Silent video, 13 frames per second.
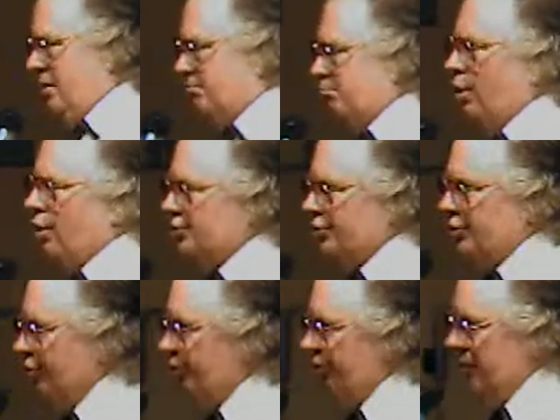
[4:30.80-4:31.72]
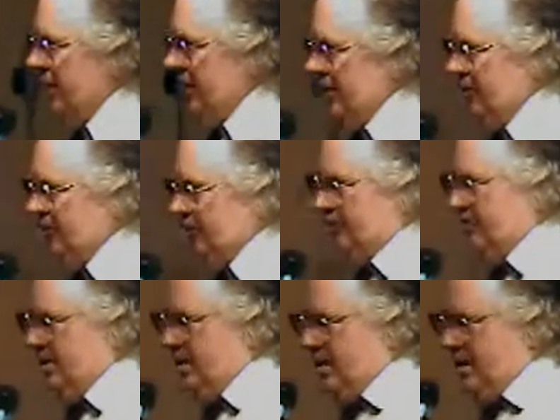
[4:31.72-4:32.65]
and brought to her
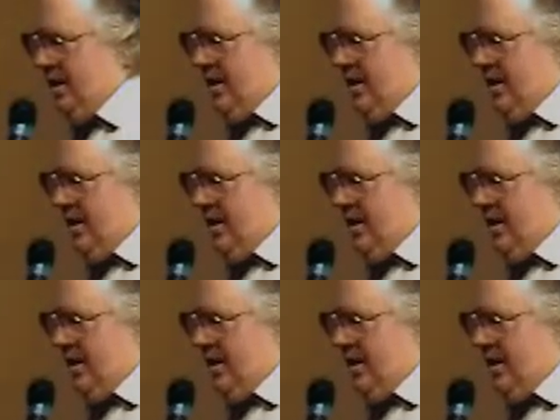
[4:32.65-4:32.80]
knees,